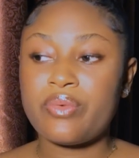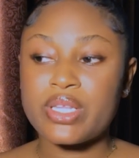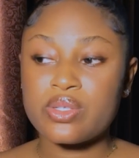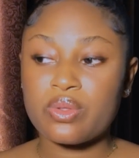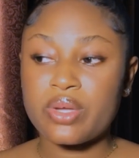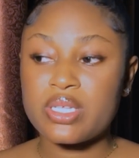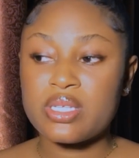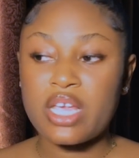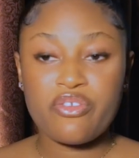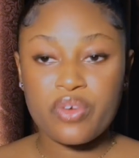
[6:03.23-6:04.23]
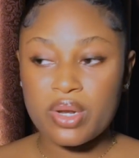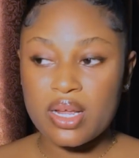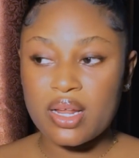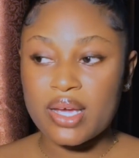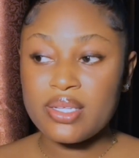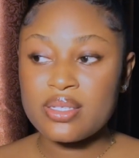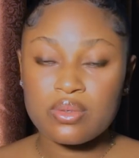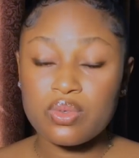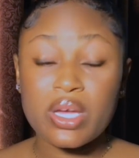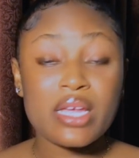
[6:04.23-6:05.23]
retinoids every other night,
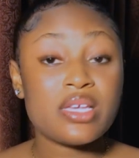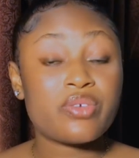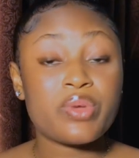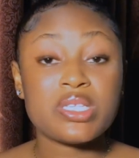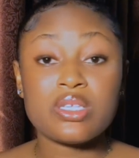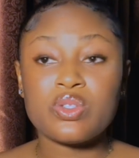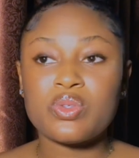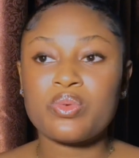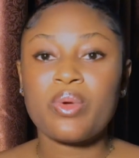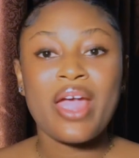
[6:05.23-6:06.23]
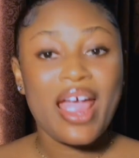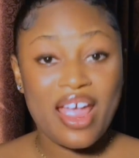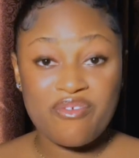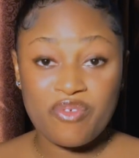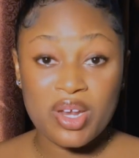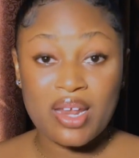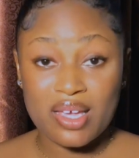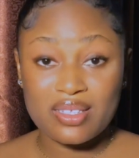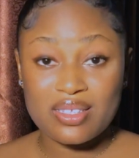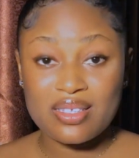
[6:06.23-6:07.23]
you can increase it to every
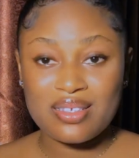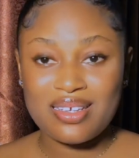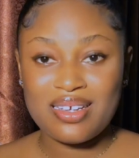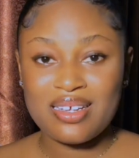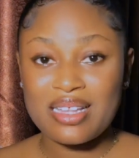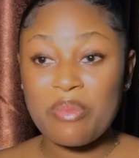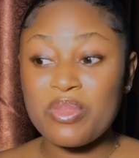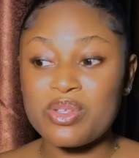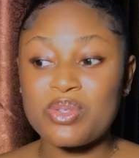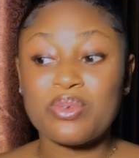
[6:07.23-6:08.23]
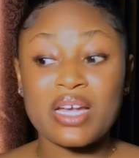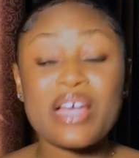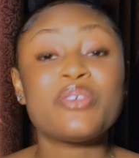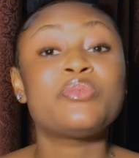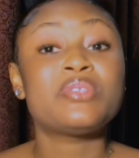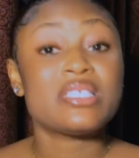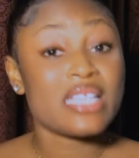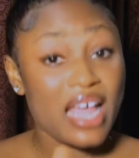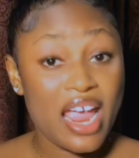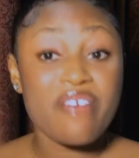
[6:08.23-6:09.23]
night. That means you can use it
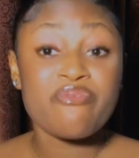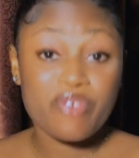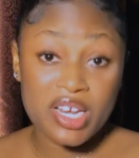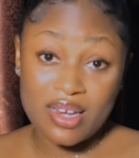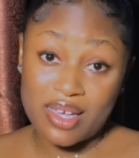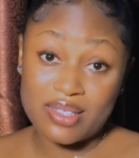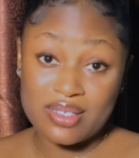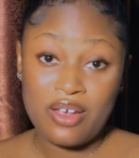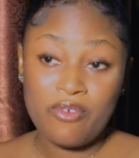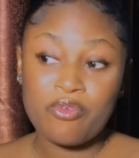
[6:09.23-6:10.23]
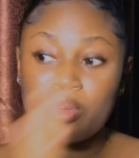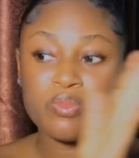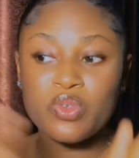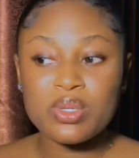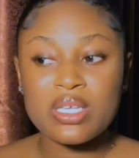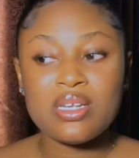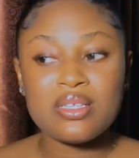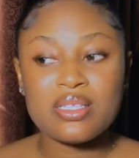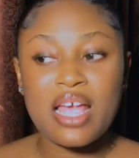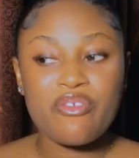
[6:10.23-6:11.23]
every night, from using
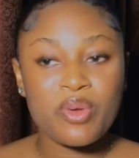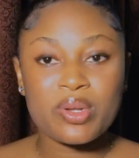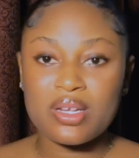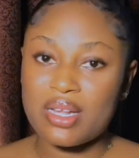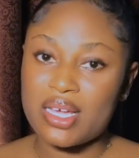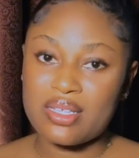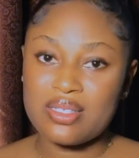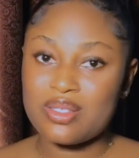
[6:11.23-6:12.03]
it every other night